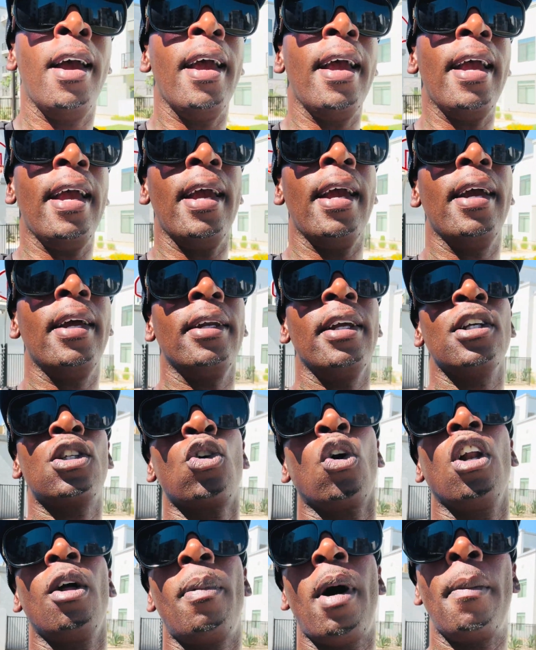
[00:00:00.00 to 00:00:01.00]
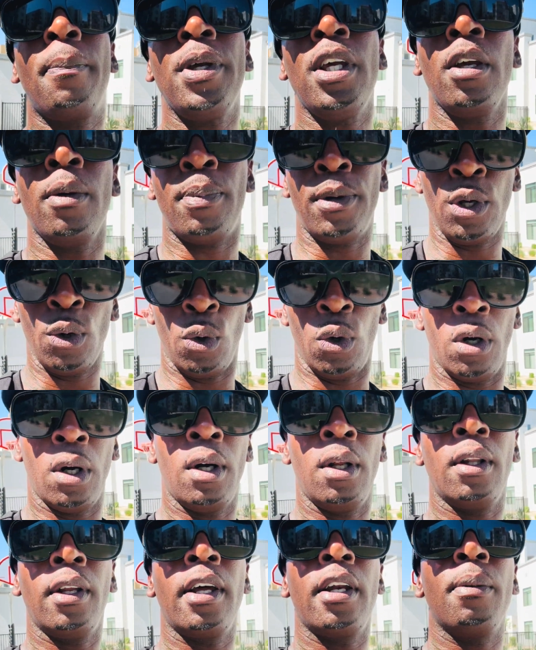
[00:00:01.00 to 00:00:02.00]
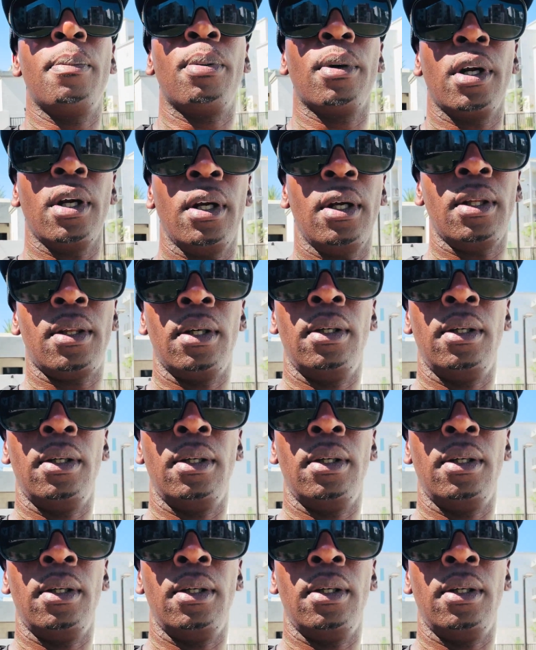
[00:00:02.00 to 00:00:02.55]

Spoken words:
And it's all about being pure. Let it breathe.